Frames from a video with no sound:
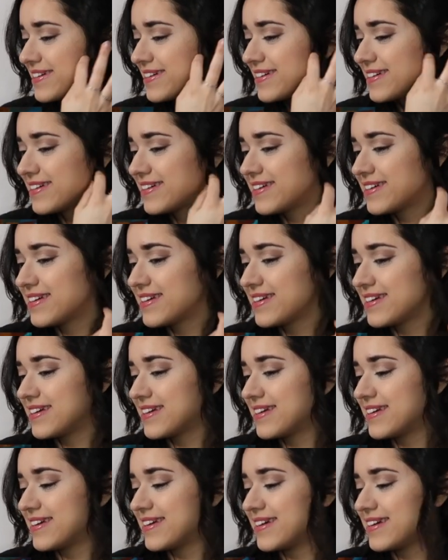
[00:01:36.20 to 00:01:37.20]

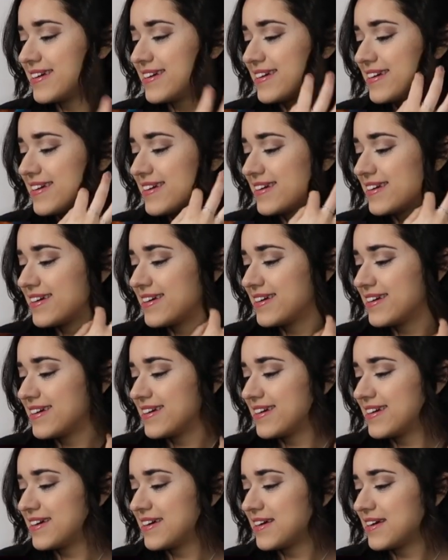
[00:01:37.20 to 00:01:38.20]
Nothing is said.